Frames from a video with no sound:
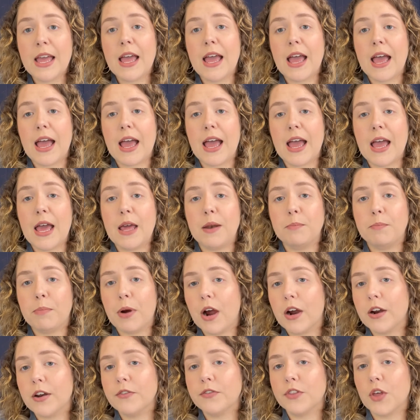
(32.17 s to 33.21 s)
and
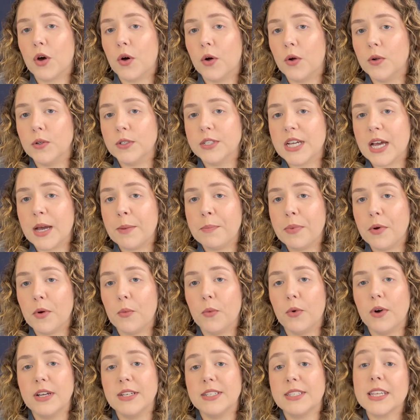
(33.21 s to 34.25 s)
part of the holdup
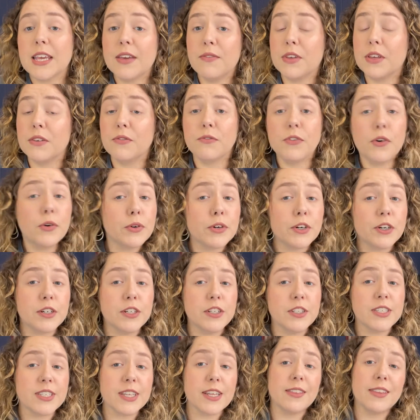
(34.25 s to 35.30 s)
was giving
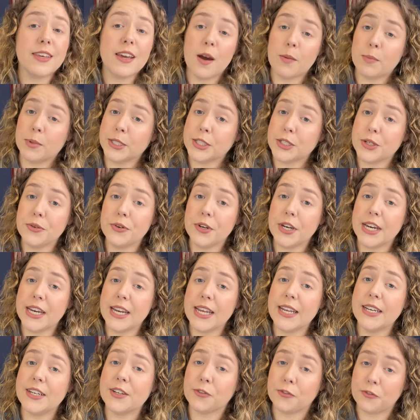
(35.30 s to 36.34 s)
voters the opportunity
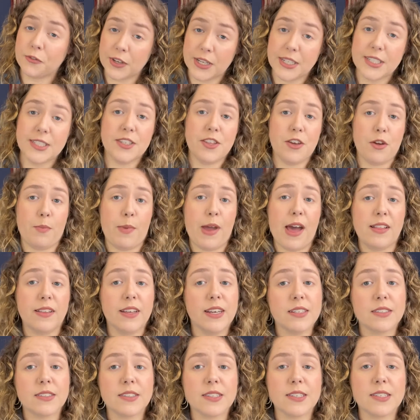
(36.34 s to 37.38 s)
to fix their
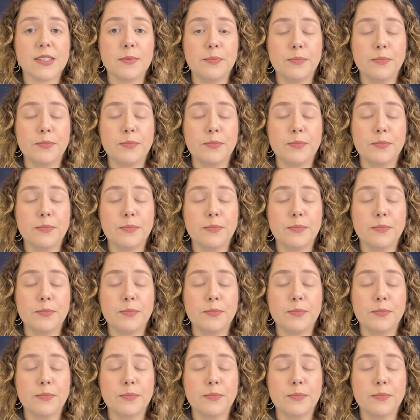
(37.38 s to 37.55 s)
ballots.